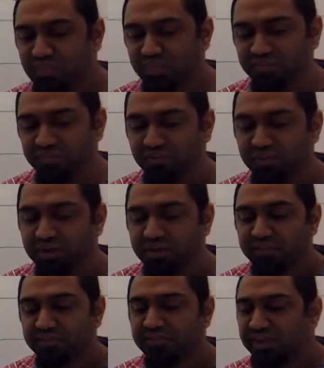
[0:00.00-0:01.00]
So
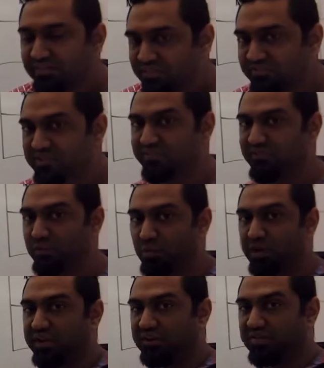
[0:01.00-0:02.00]
there's lots of different
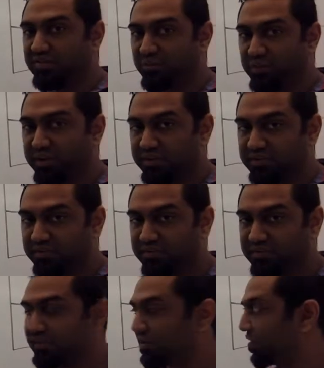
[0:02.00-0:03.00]
ways to write
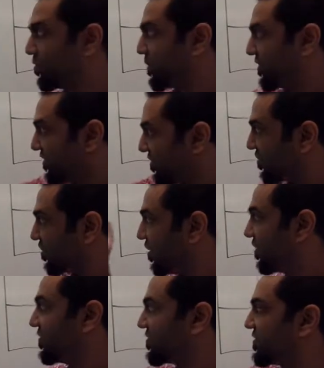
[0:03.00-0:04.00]
this code, but these are
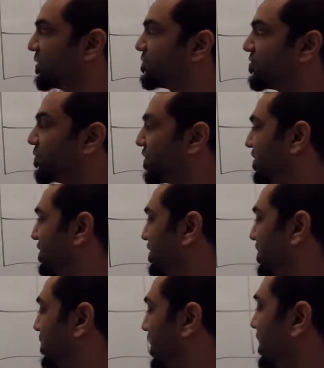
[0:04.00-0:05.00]
all the steps that we're going to do.